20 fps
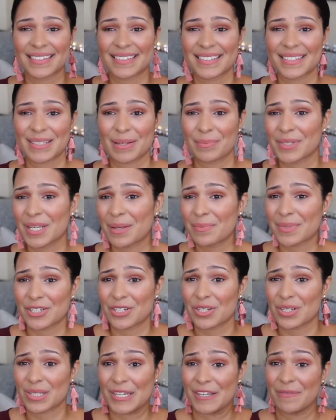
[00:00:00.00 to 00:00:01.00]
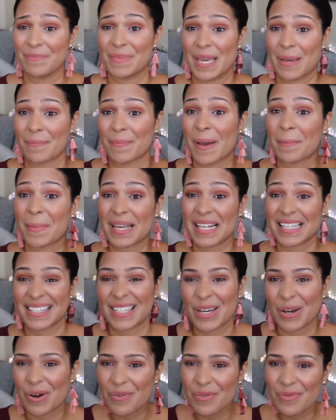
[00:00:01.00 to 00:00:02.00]
sometimes I just love being by
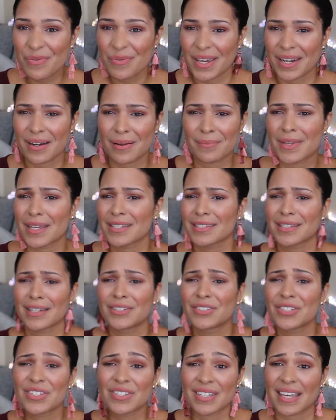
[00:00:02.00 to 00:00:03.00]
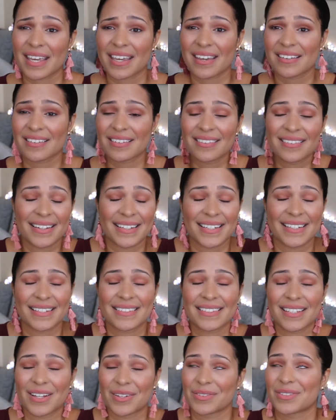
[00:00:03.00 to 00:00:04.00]
myself, and I'm not scared to say it. It
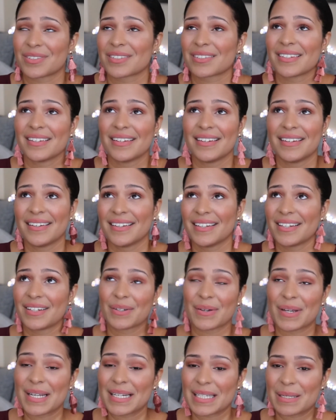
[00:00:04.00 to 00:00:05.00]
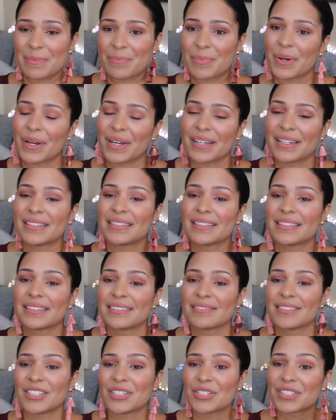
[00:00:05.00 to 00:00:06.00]
sounds crazy, but
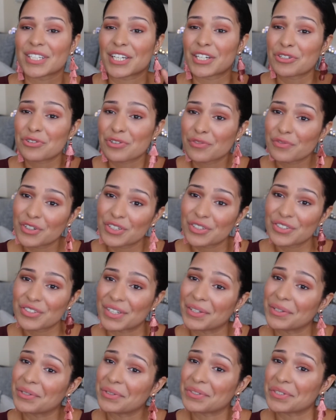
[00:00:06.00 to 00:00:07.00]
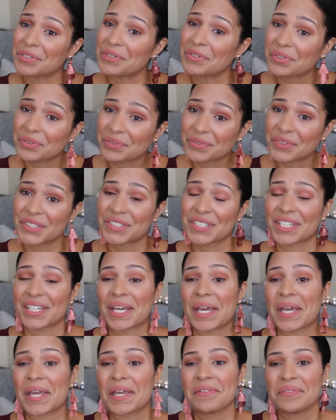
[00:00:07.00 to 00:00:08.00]
there's extroverts and there's introverts, and
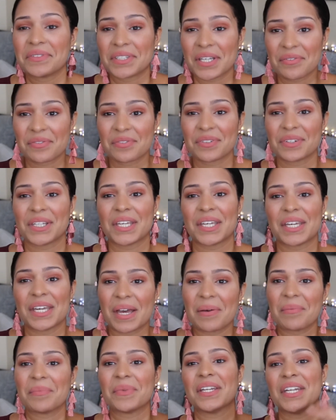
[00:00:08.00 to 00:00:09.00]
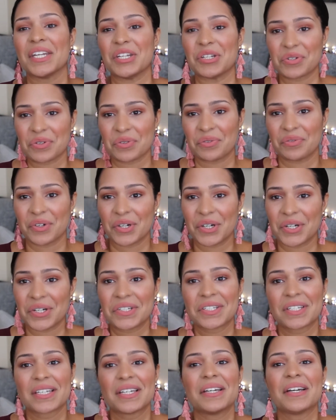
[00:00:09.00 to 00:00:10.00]
I definitely am an
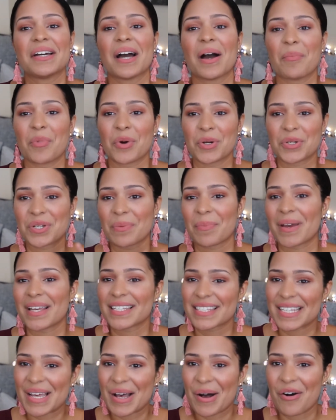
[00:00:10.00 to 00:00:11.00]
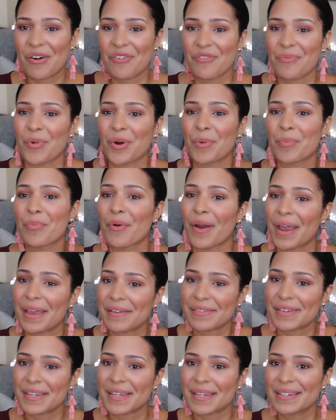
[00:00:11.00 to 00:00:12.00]
introvert. I'm more to myself, more
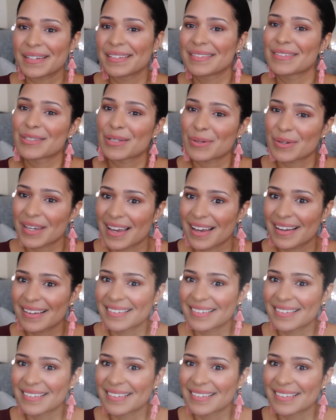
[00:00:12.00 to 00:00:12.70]
private. So yeah.